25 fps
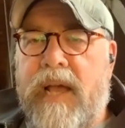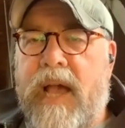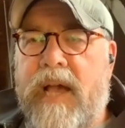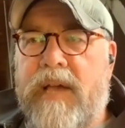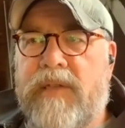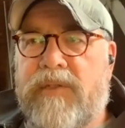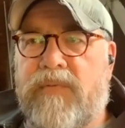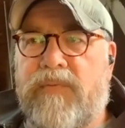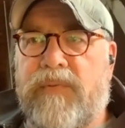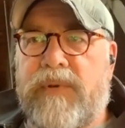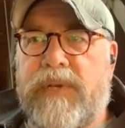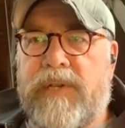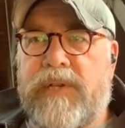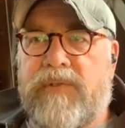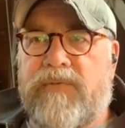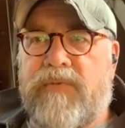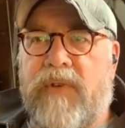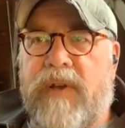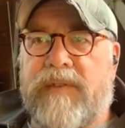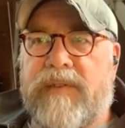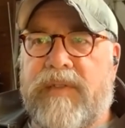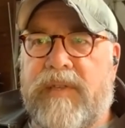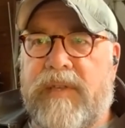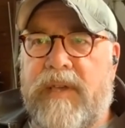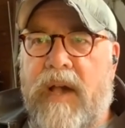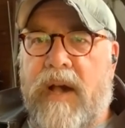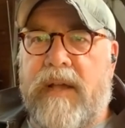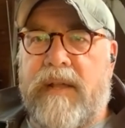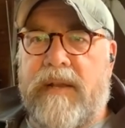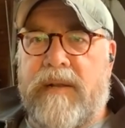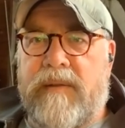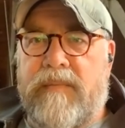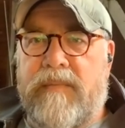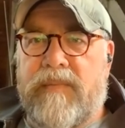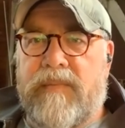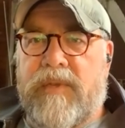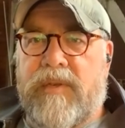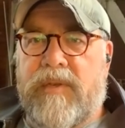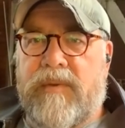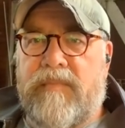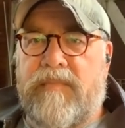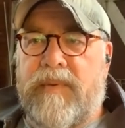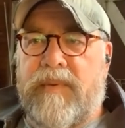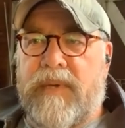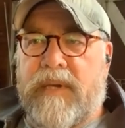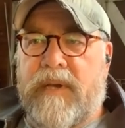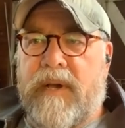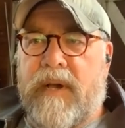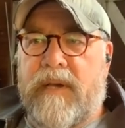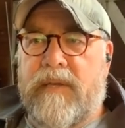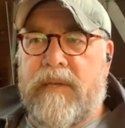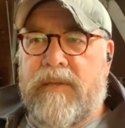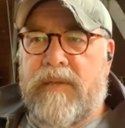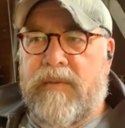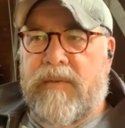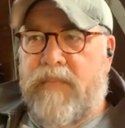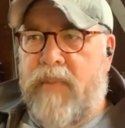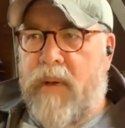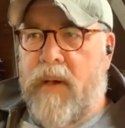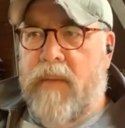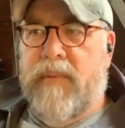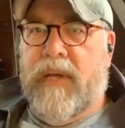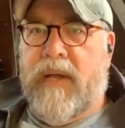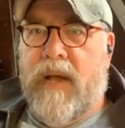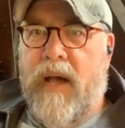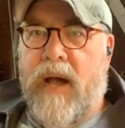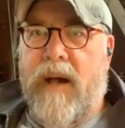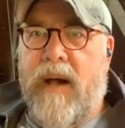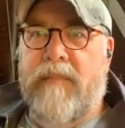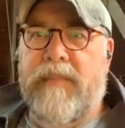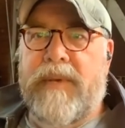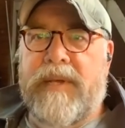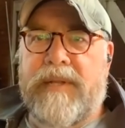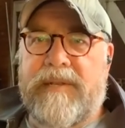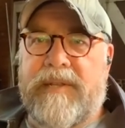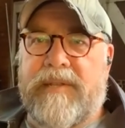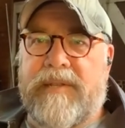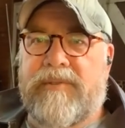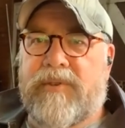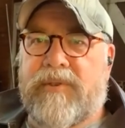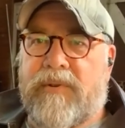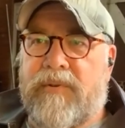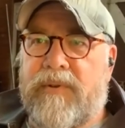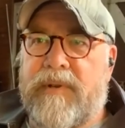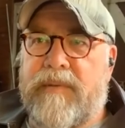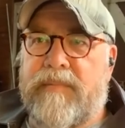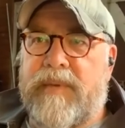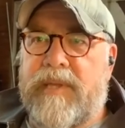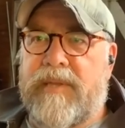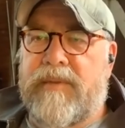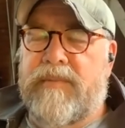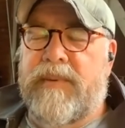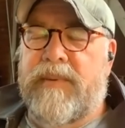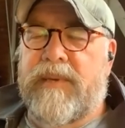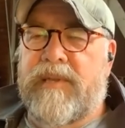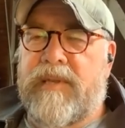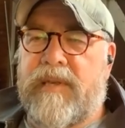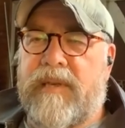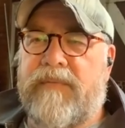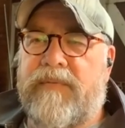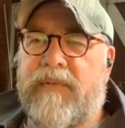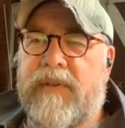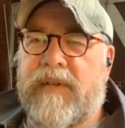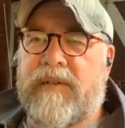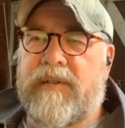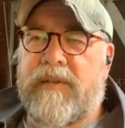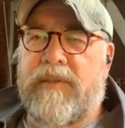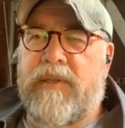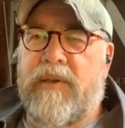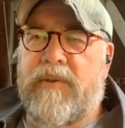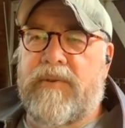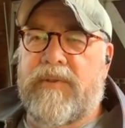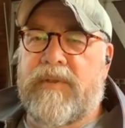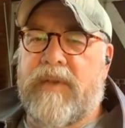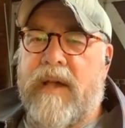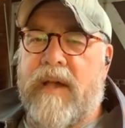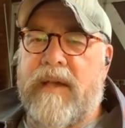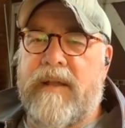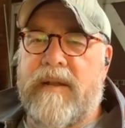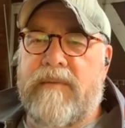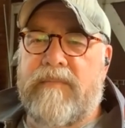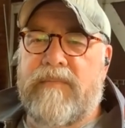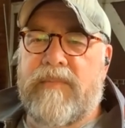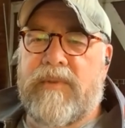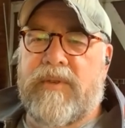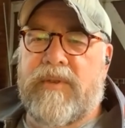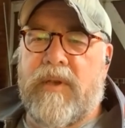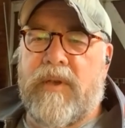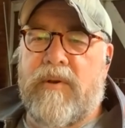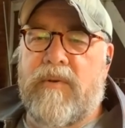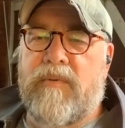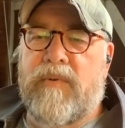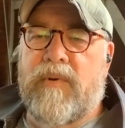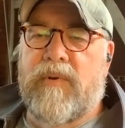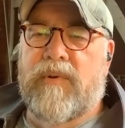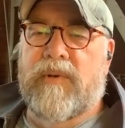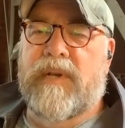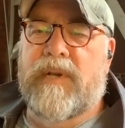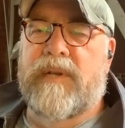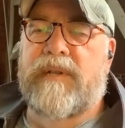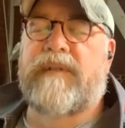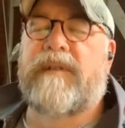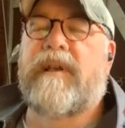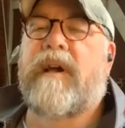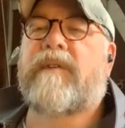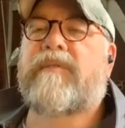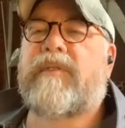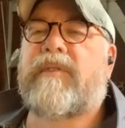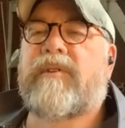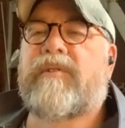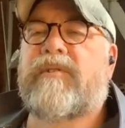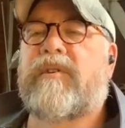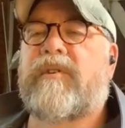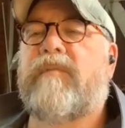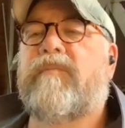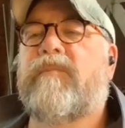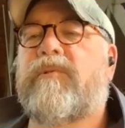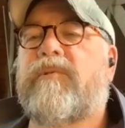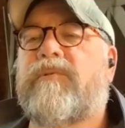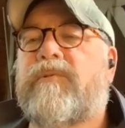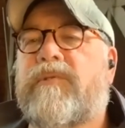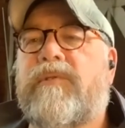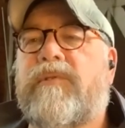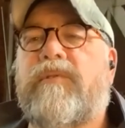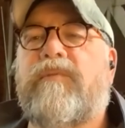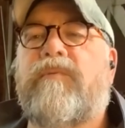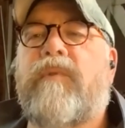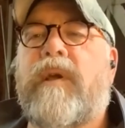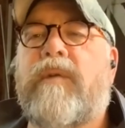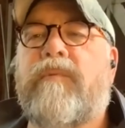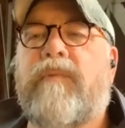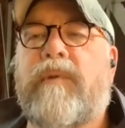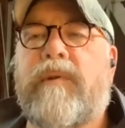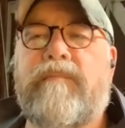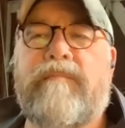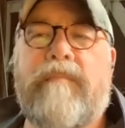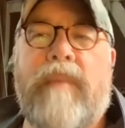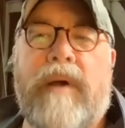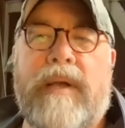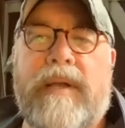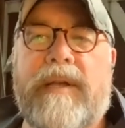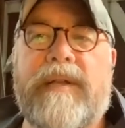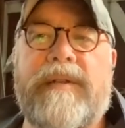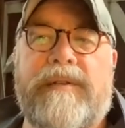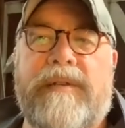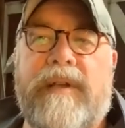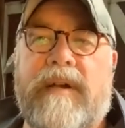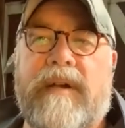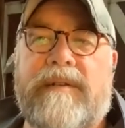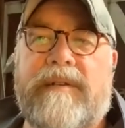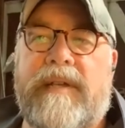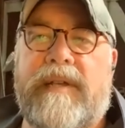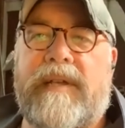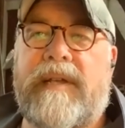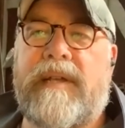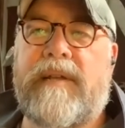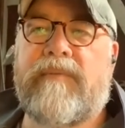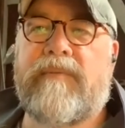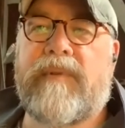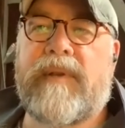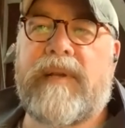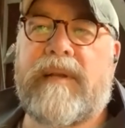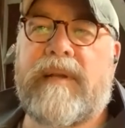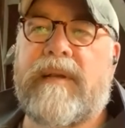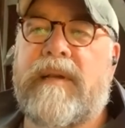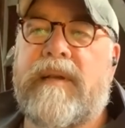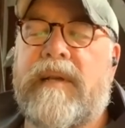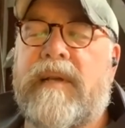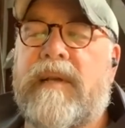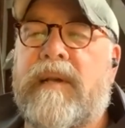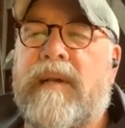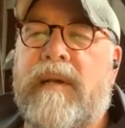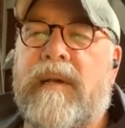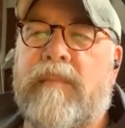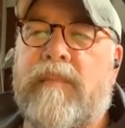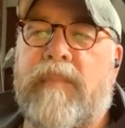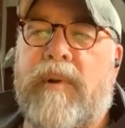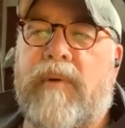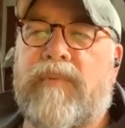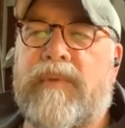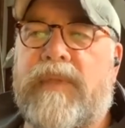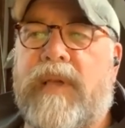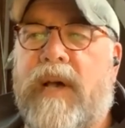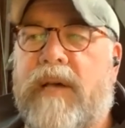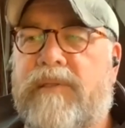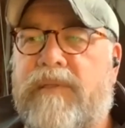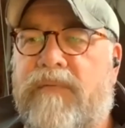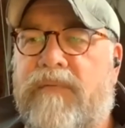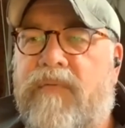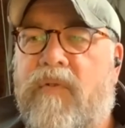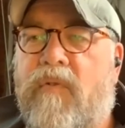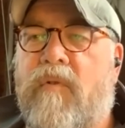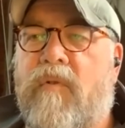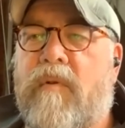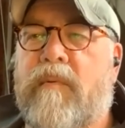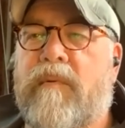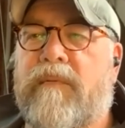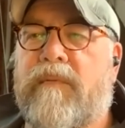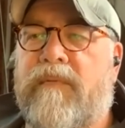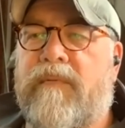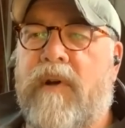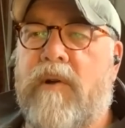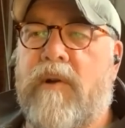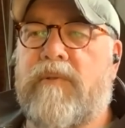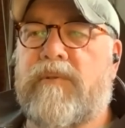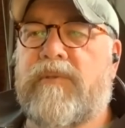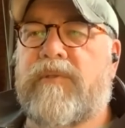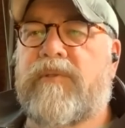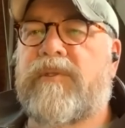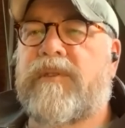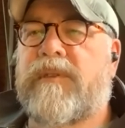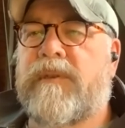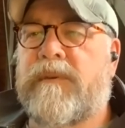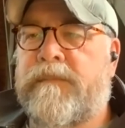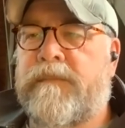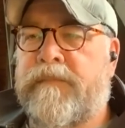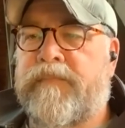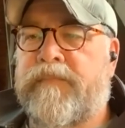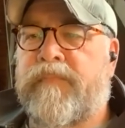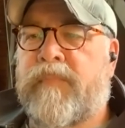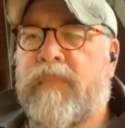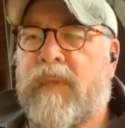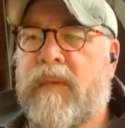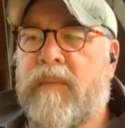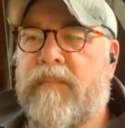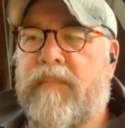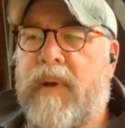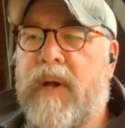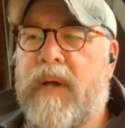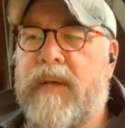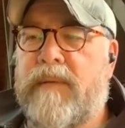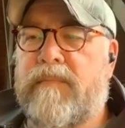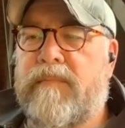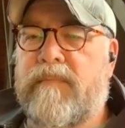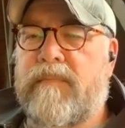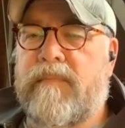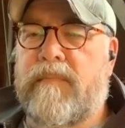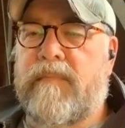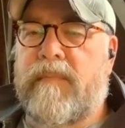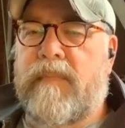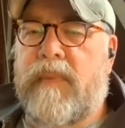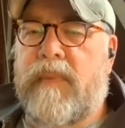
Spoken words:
as we address the items, because public comment is going to be specific to those items, so we'll conduct this similar to the way we might conduct a hearing, but without the formal votes, but